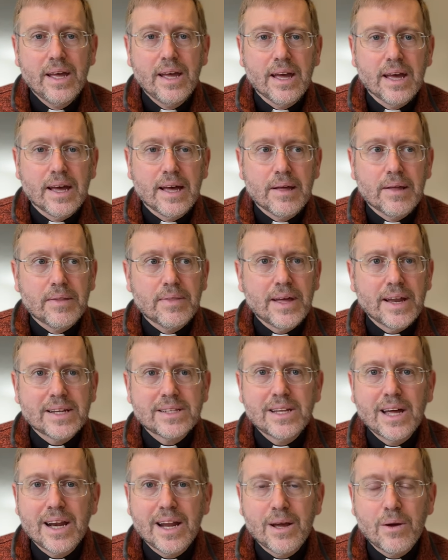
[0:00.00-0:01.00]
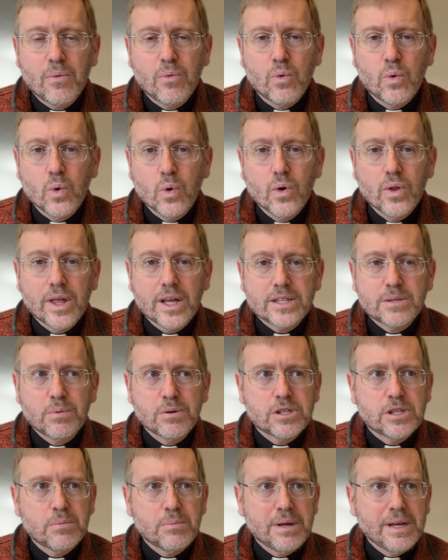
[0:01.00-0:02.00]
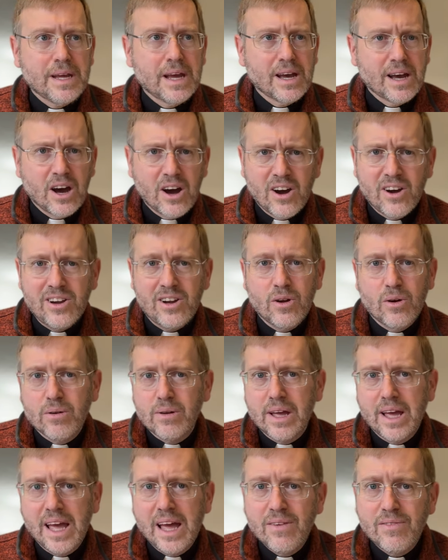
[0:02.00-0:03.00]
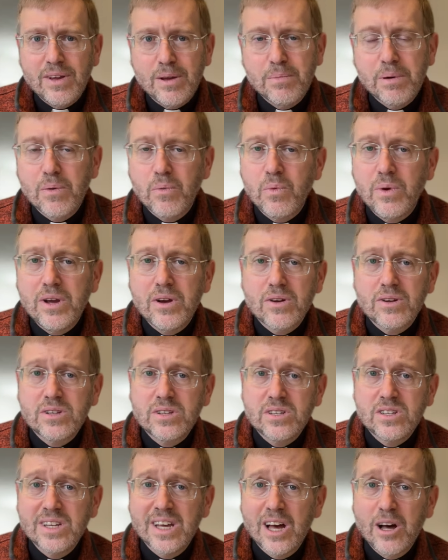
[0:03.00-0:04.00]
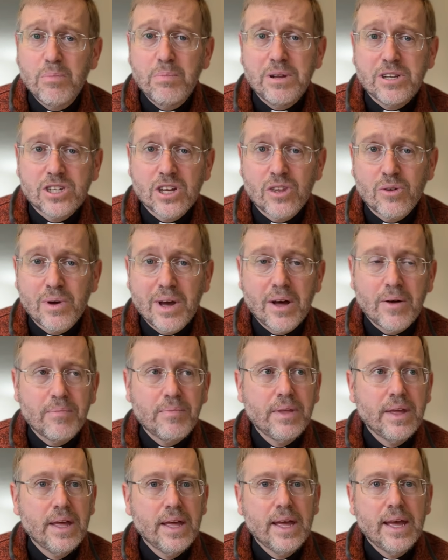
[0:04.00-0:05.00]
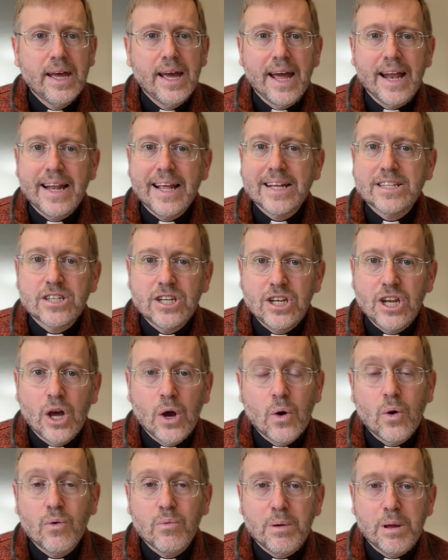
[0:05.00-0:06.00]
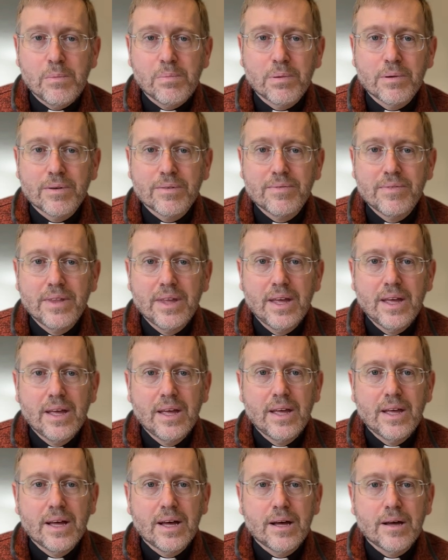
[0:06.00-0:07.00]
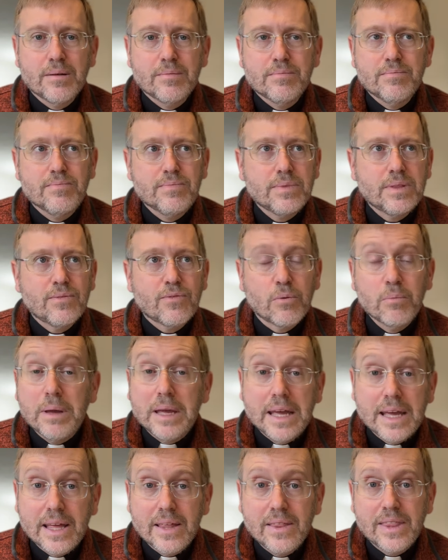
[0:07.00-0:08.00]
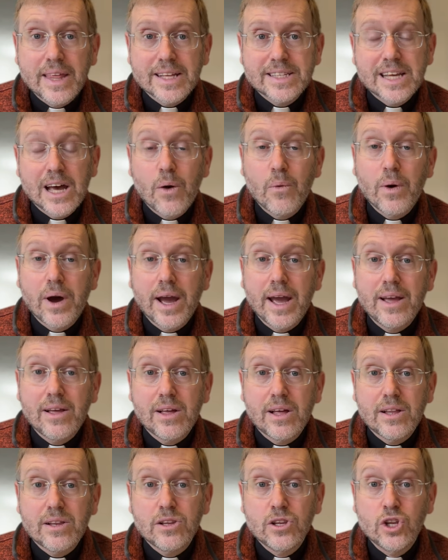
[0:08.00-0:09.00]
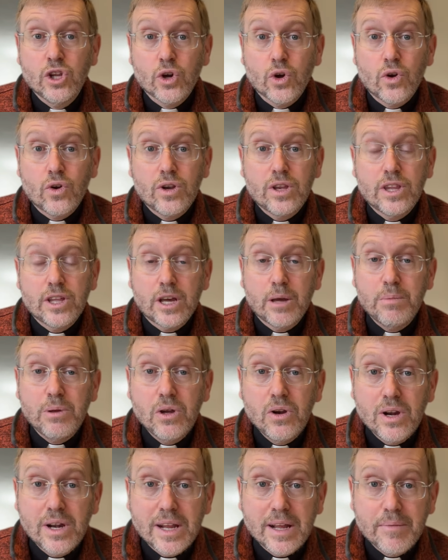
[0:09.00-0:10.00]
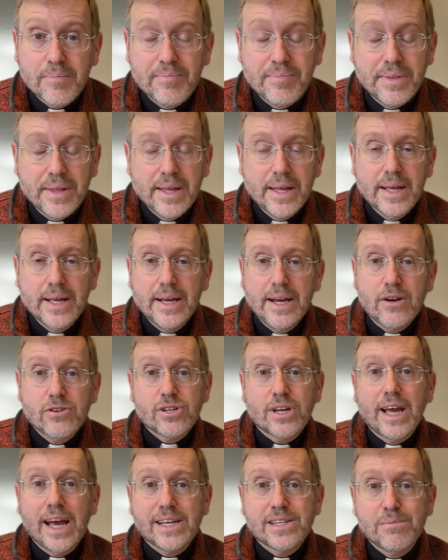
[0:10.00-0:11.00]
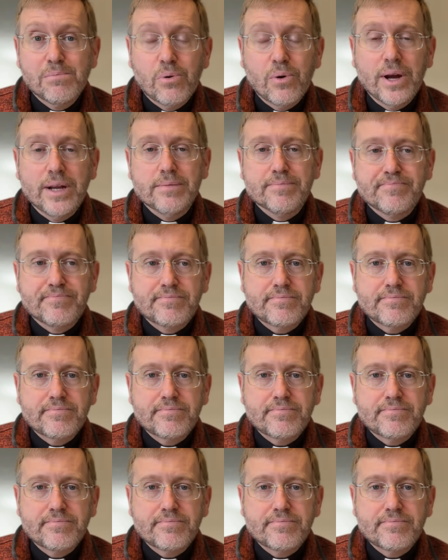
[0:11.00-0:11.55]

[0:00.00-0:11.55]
Uh, that is not a rule that's supposed to be you know heavy, but we are to help each other out and get to know people. Um, for me, that's how I learned the community. Here's a case in point.